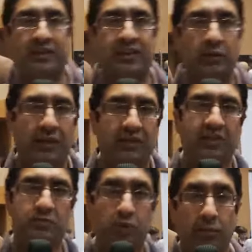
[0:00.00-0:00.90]
gigabits
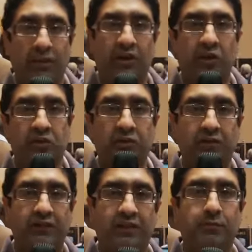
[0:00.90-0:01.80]
is probably
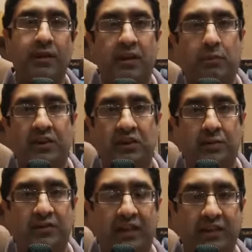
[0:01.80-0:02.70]
150 megabytes per
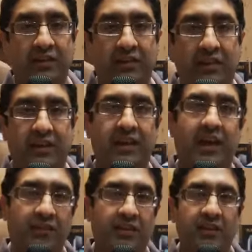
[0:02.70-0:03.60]
second.
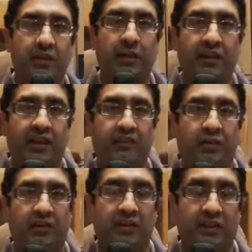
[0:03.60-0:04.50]
Have a think about that for
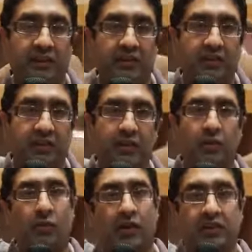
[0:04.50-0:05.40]
a second.
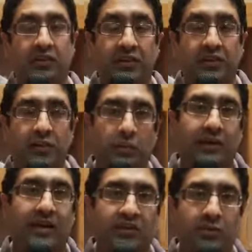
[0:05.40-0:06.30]
While you do, we'll
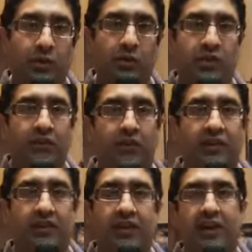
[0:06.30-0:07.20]
get some more
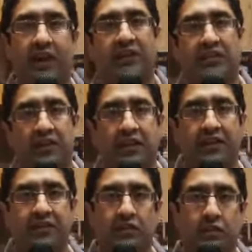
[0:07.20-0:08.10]
coverage at
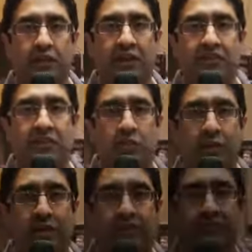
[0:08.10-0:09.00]
CES
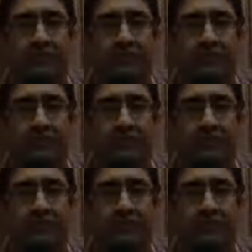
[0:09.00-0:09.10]
2012.